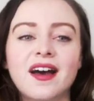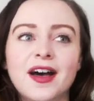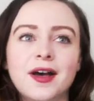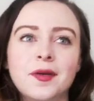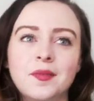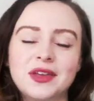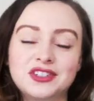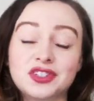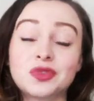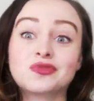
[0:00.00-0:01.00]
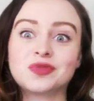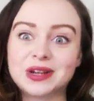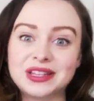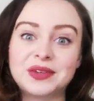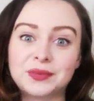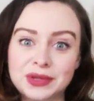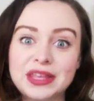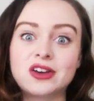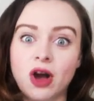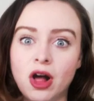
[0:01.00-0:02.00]
It's just a
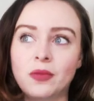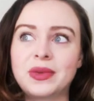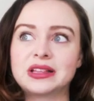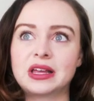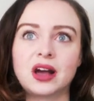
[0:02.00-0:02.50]
really calming